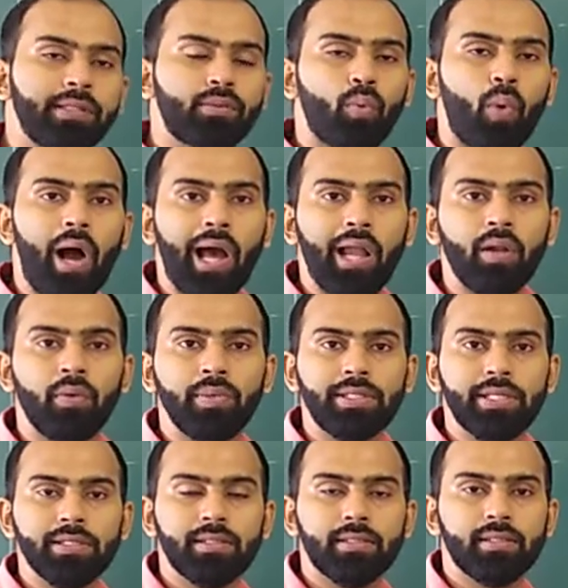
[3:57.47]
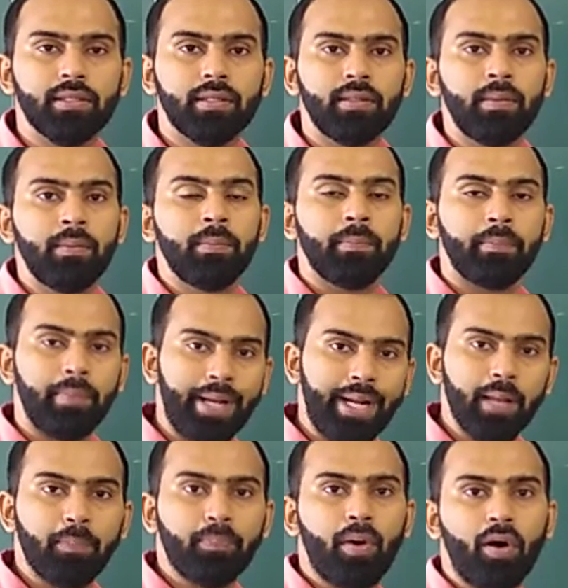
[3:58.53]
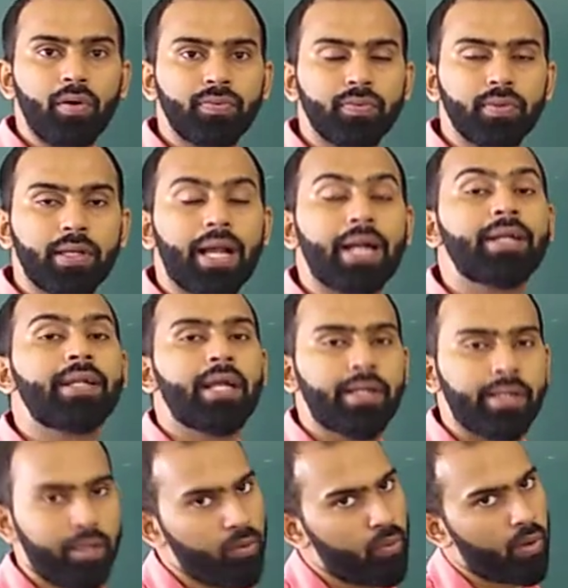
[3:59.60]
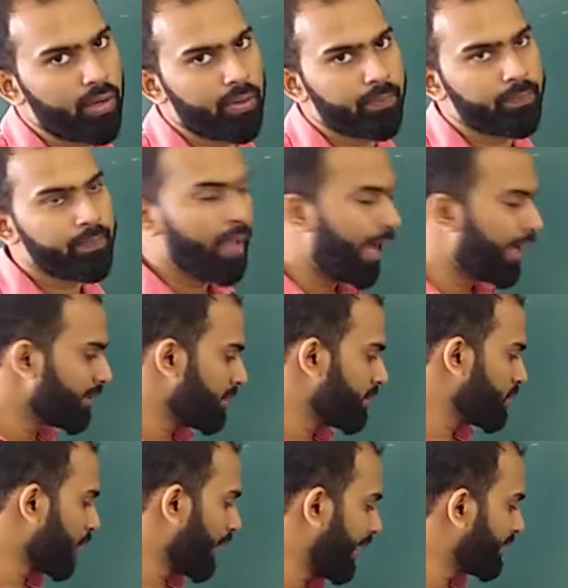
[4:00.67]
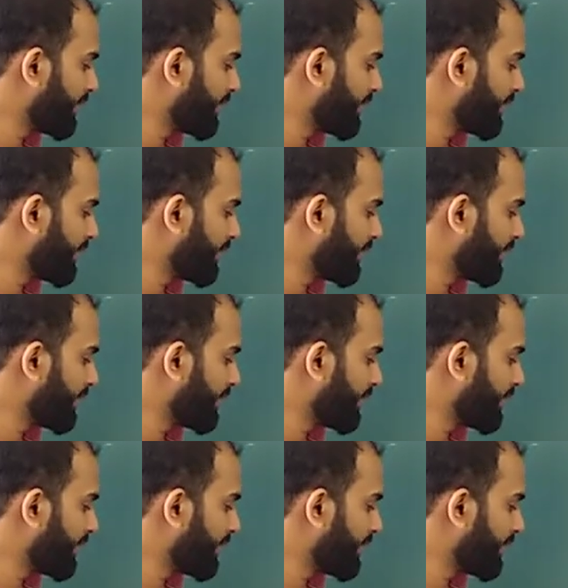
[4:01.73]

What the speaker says: this wall which is made up of conducting wall. And this is what